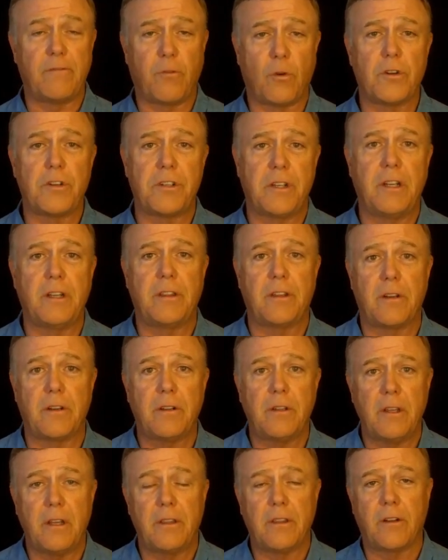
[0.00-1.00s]
enforce it
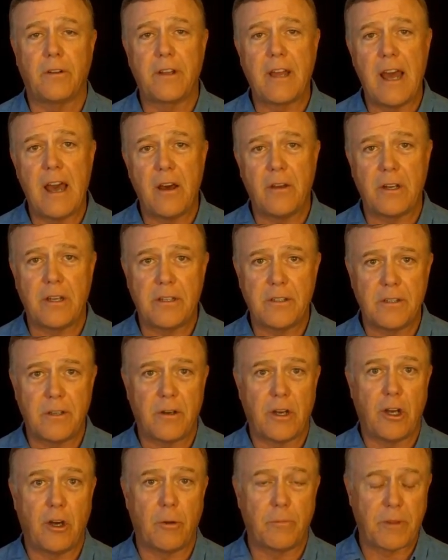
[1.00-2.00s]
in their county.
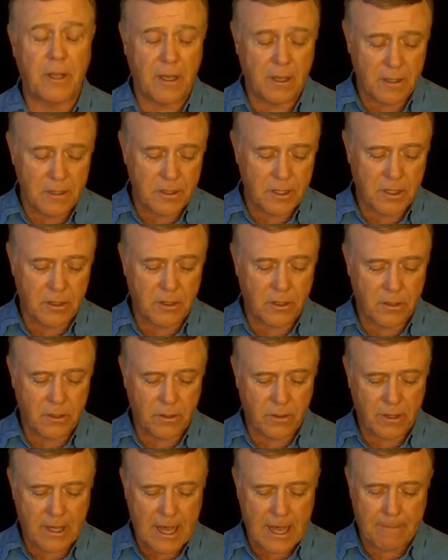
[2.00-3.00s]
So I hope they continue
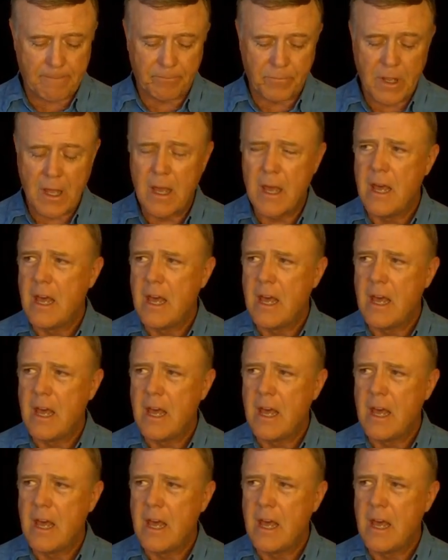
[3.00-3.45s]
to do that.